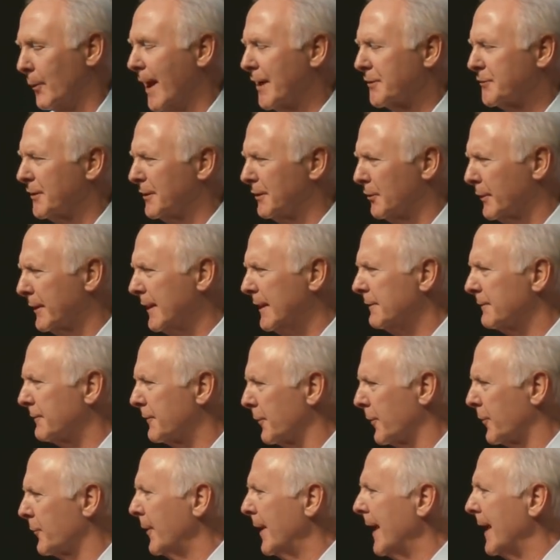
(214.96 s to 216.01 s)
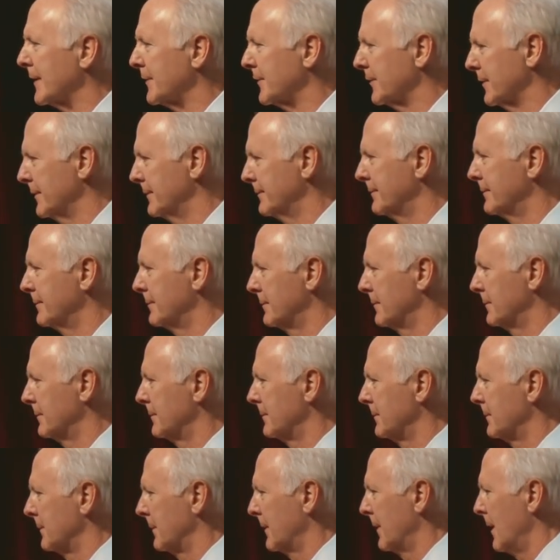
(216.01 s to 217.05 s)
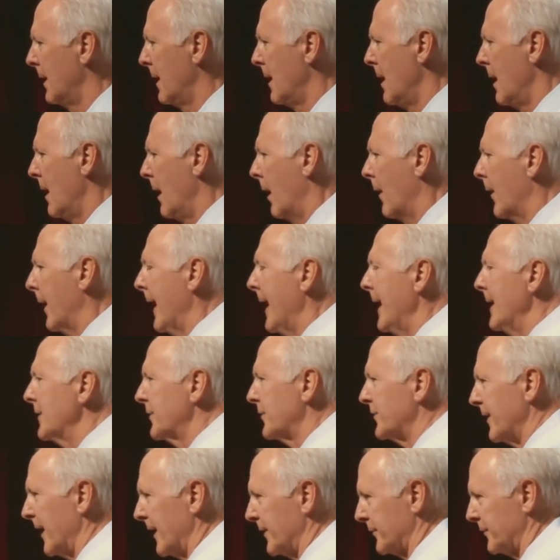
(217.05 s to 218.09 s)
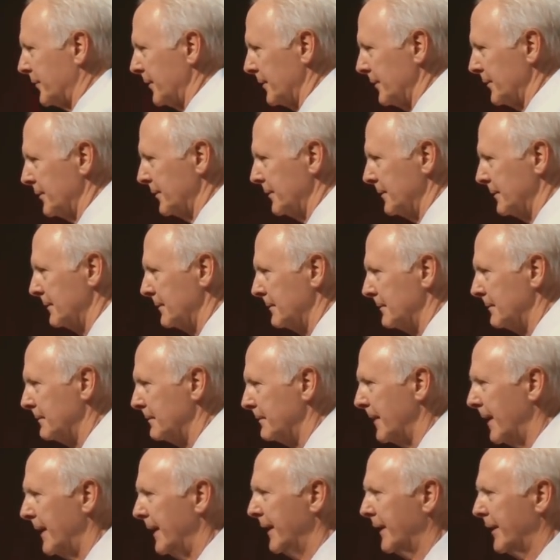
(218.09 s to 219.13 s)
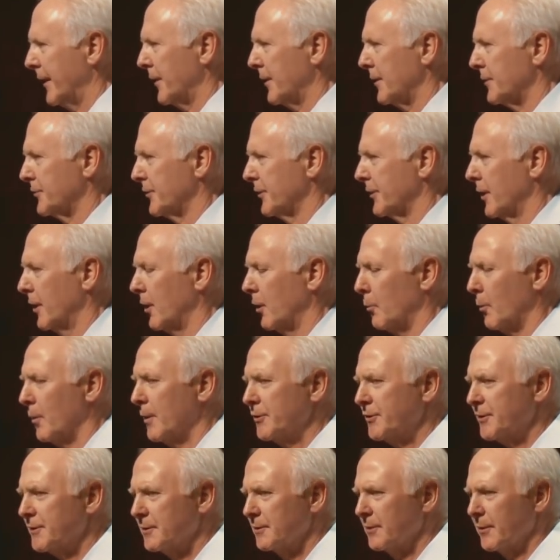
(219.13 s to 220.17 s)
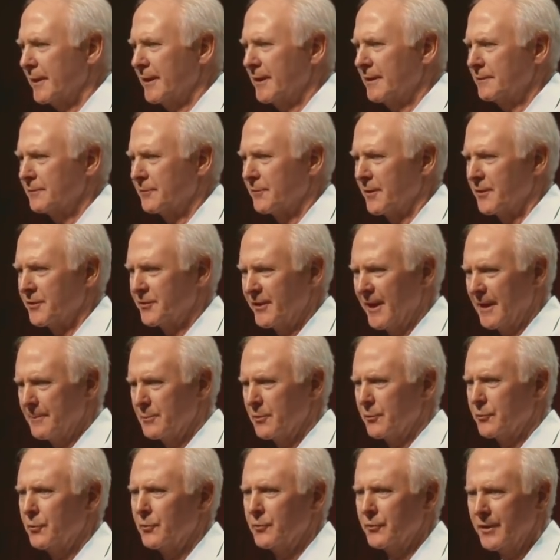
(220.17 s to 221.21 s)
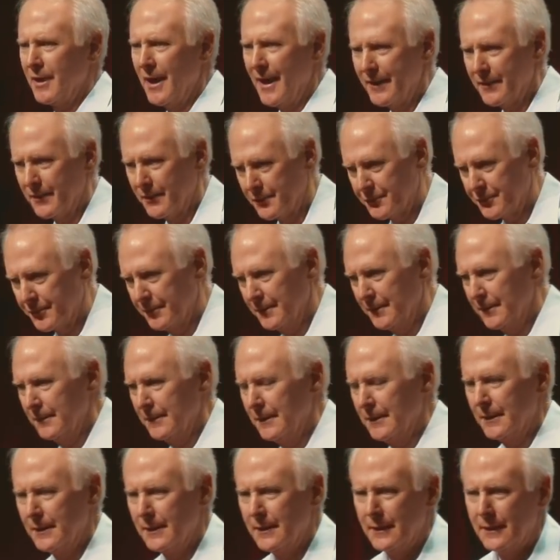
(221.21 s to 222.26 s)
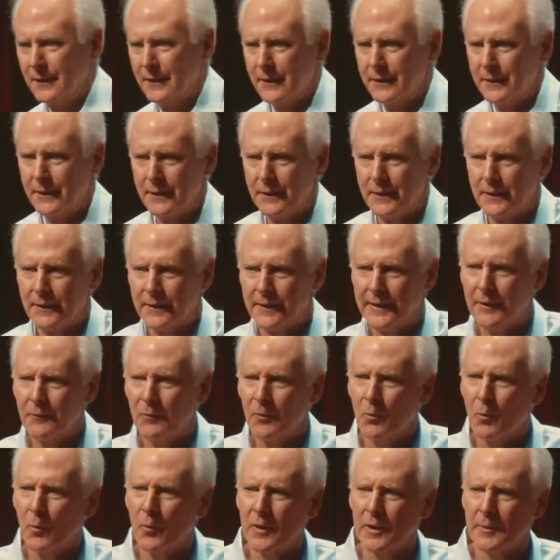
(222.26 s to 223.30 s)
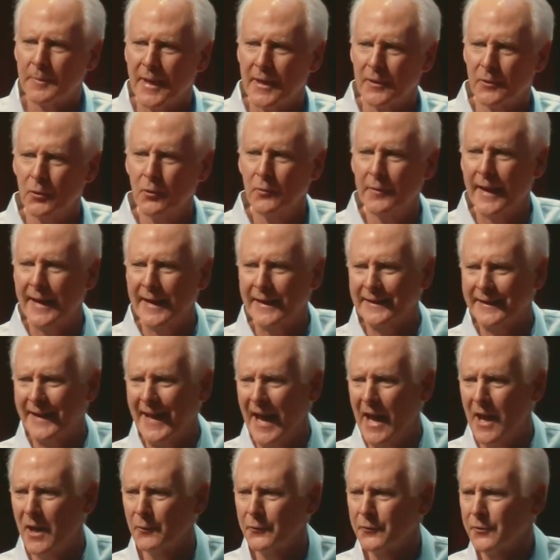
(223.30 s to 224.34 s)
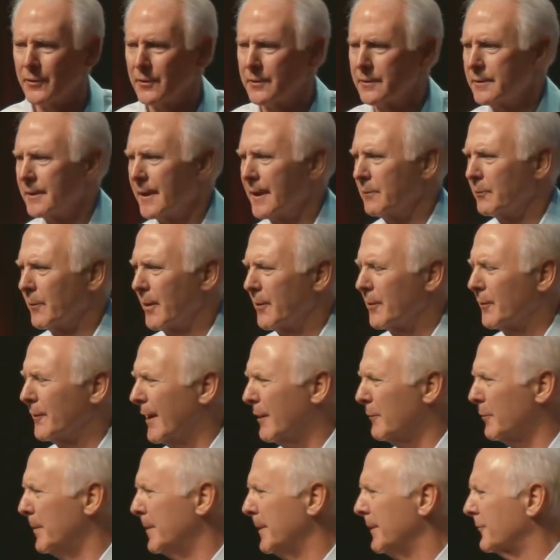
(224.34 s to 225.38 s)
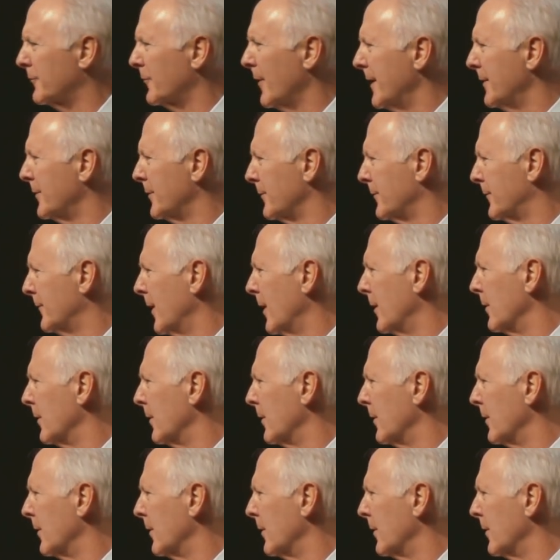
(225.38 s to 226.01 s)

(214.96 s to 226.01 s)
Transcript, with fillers: We're actually looking for threats. Our ancestors, many years ago, weren't just looking for the saber-toothed tigers, they were worried about who they encountered and whether they would be friend or